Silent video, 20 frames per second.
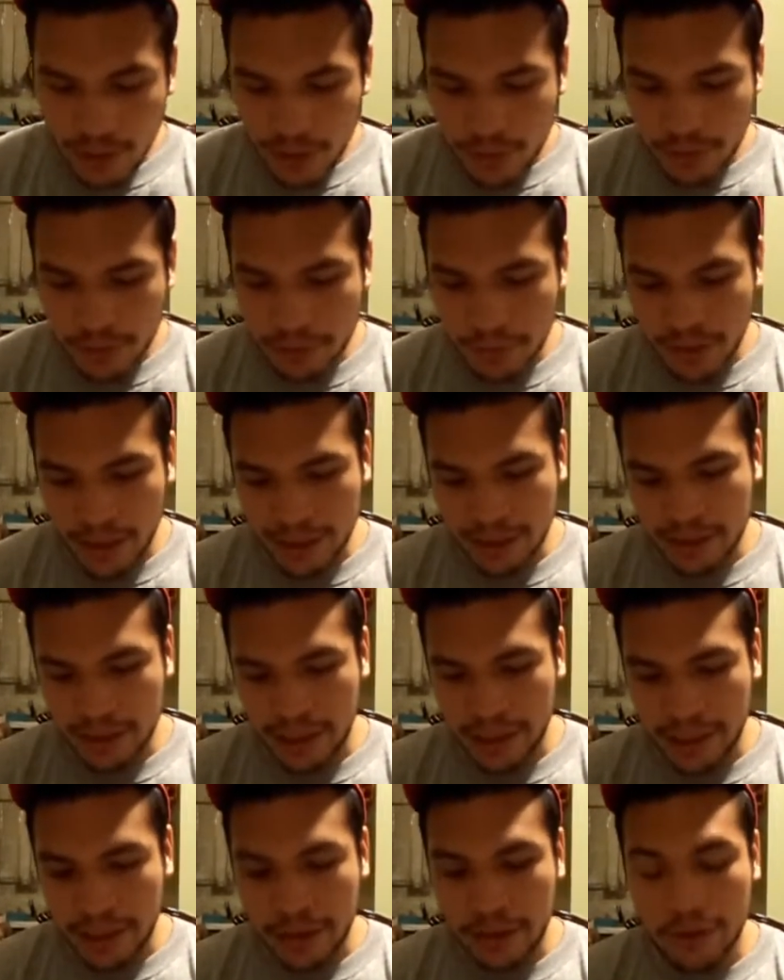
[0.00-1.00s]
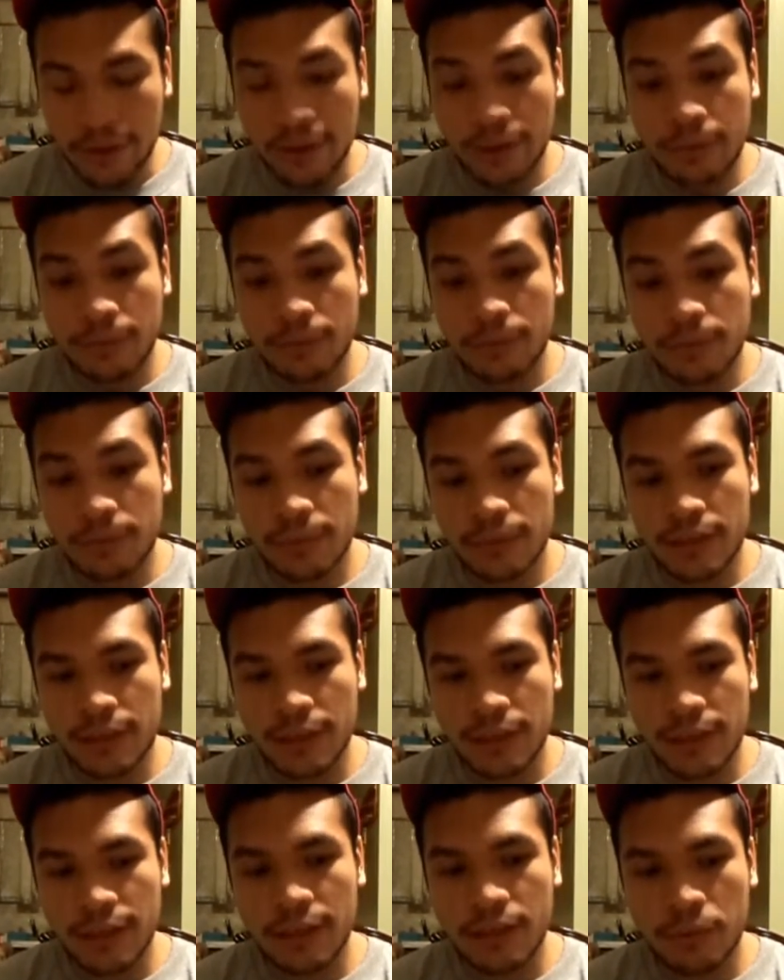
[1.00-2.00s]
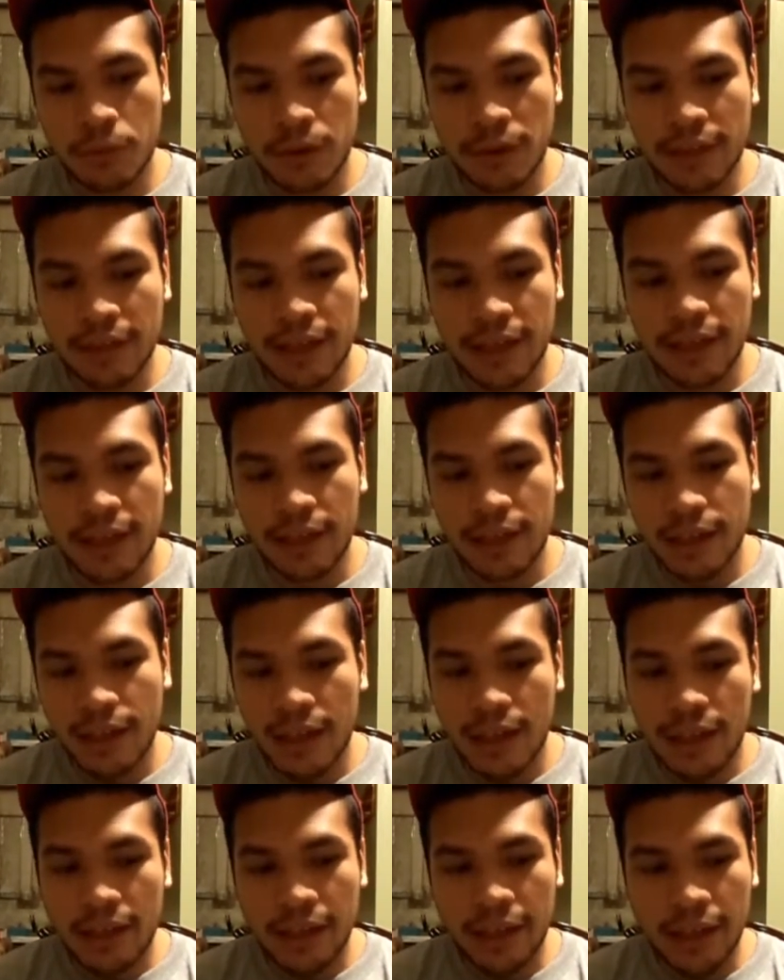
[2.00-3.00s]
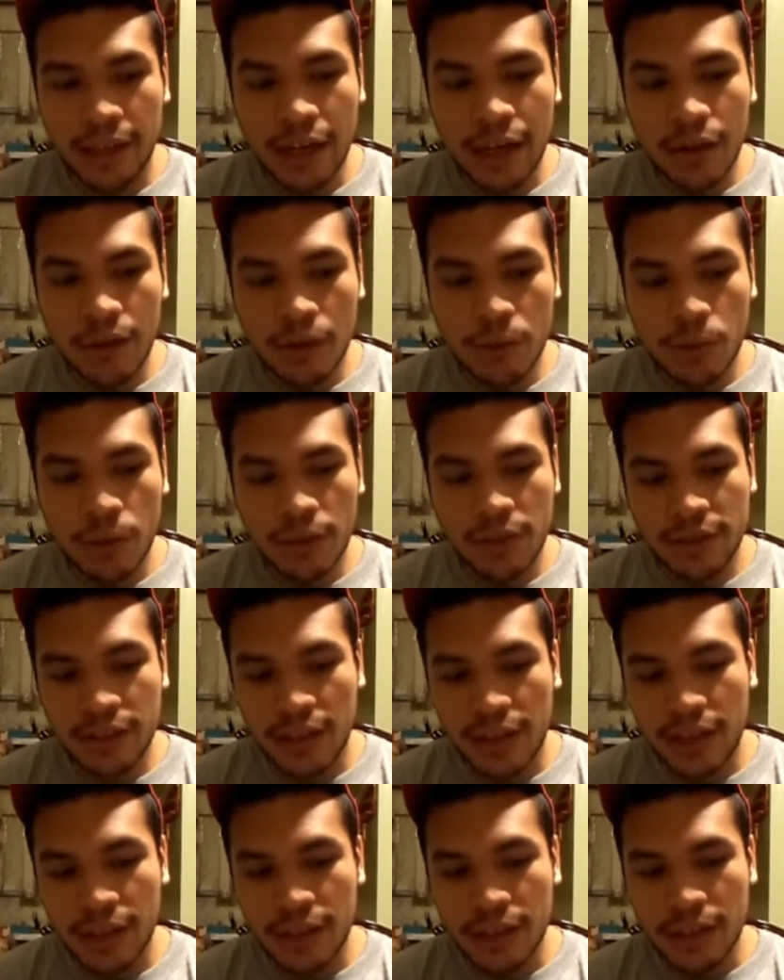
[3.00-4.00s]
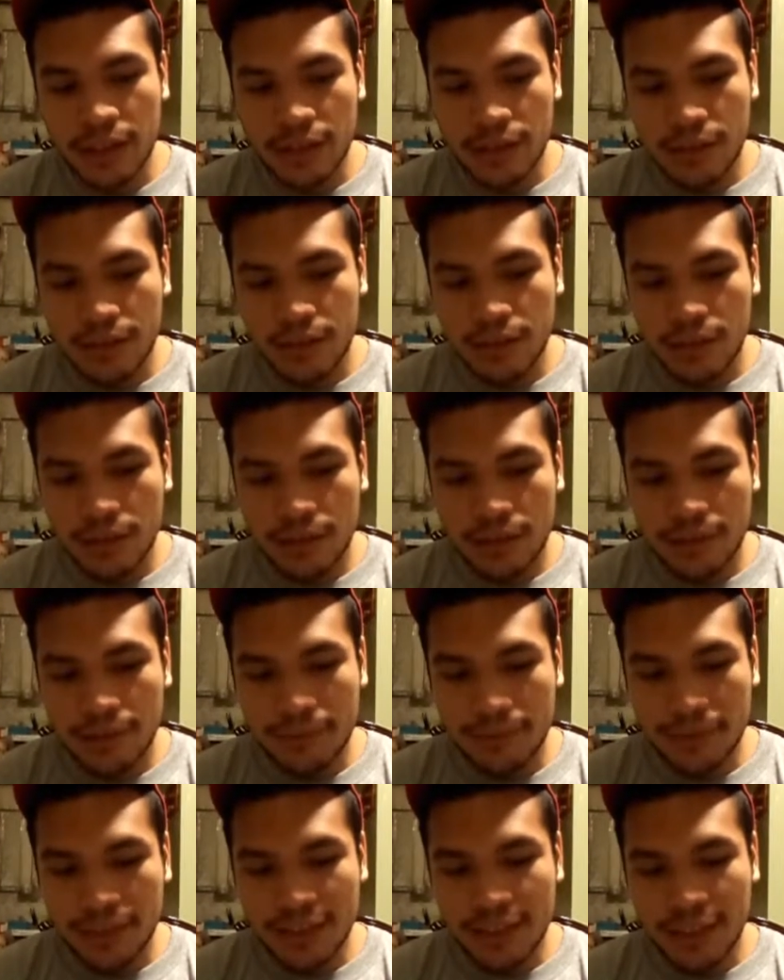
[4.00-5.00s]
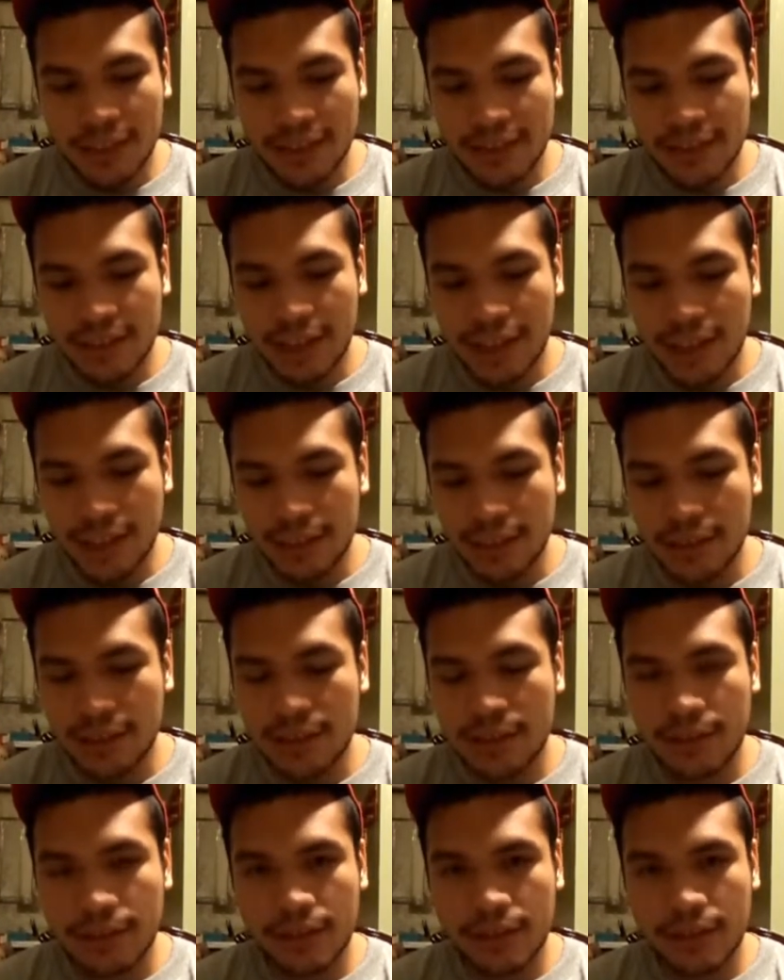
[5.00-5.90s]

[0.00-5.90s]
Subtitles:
going back to 8-hour workday, the 8-hour workday was not done